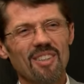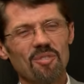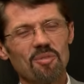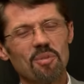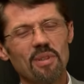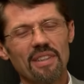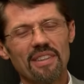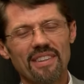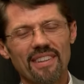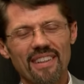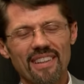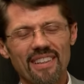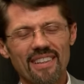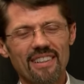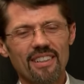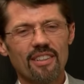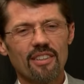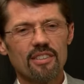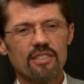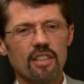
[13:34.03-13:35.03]
with the
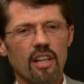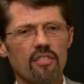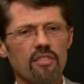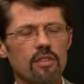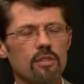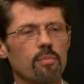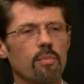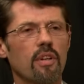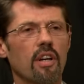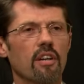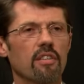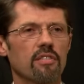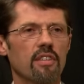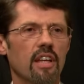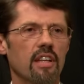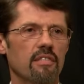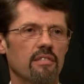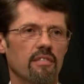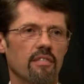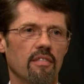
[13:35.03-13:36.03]
clerk's office because
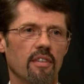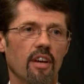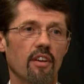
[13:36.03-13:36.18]
that